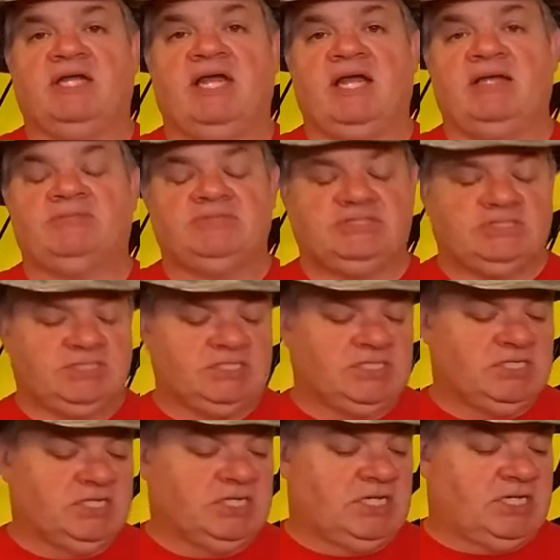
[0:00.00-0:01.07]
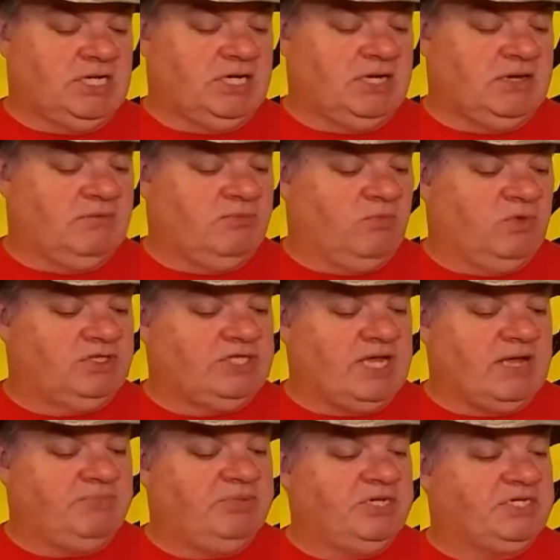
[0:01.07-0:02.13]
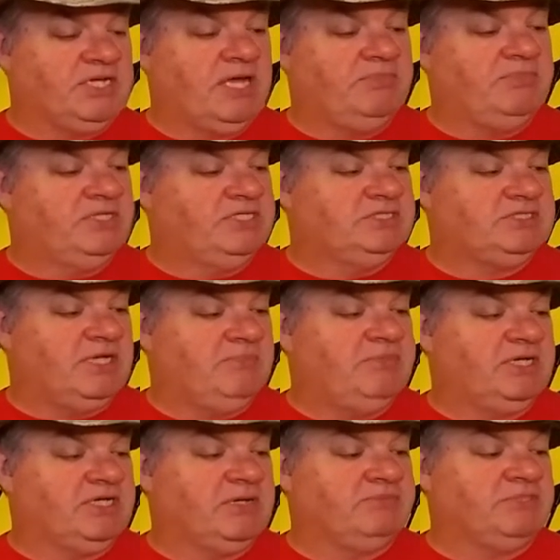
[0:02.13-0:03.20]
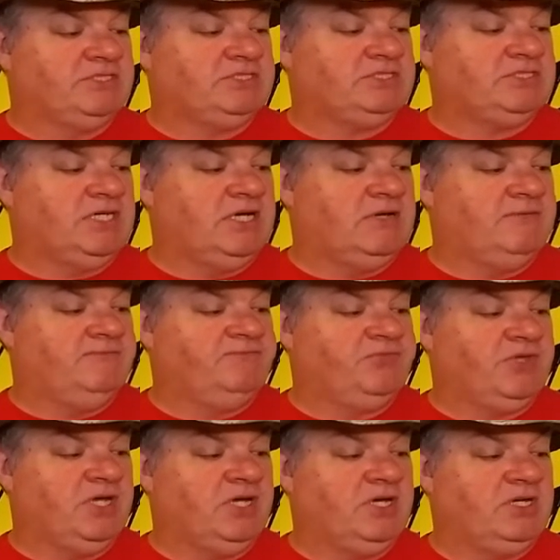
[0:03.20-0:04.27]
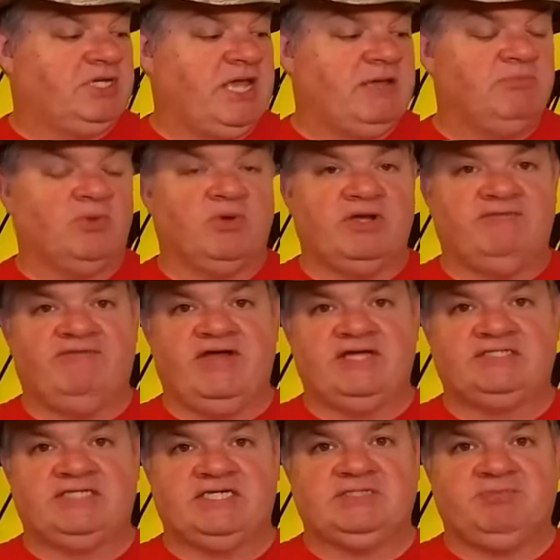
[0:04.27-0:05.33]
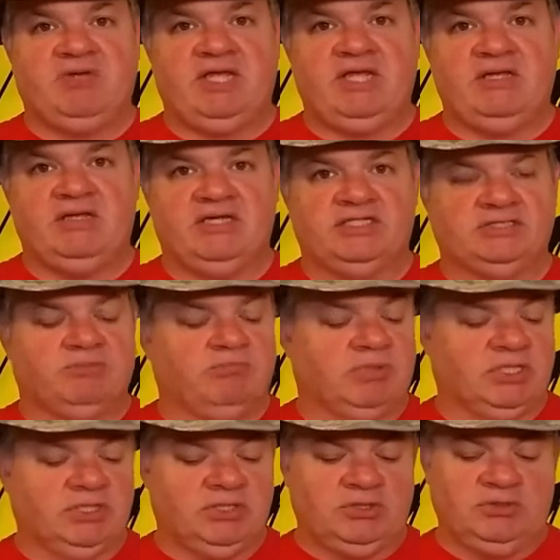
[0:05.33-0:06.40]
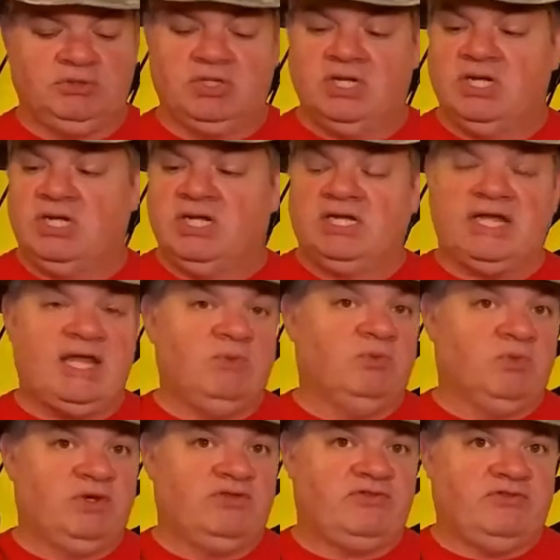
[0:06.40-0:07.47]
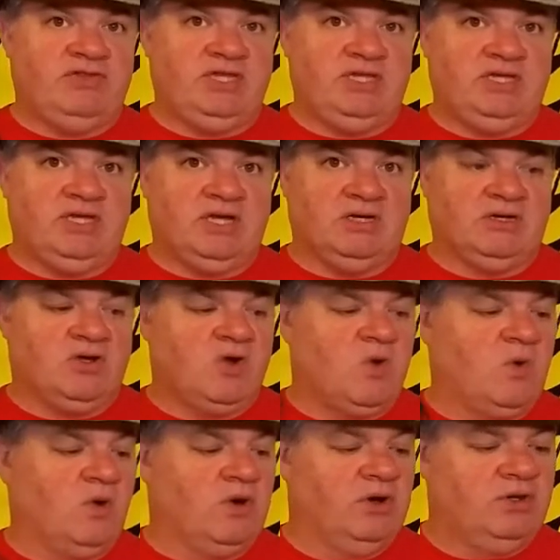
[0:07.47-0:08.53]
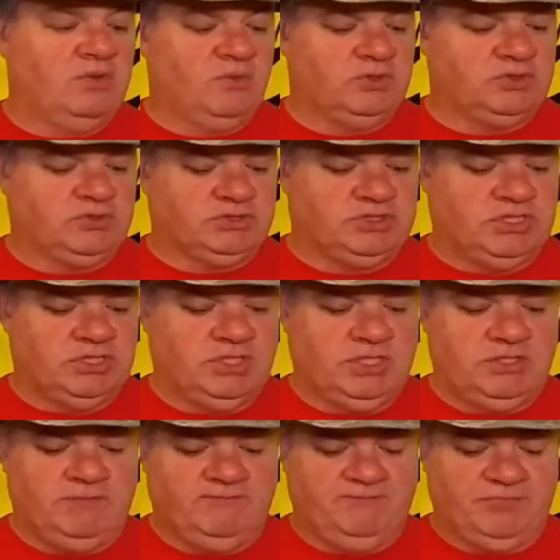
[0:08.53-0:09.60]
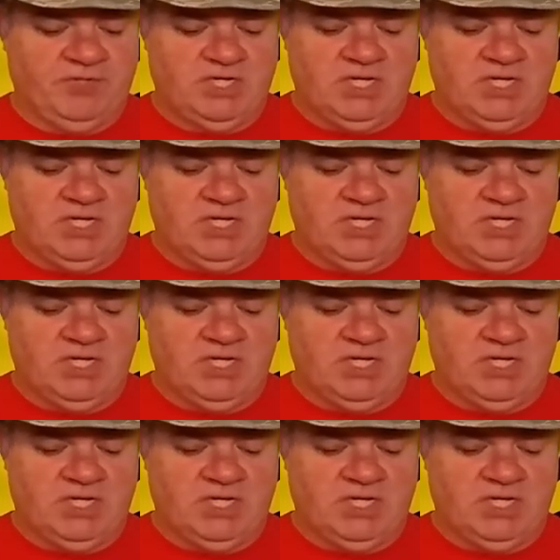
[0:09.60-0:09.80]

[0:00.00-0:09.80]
at games. One thing I picked up is this Game Boy Advance SP. It's blue, came with the cord, which was good.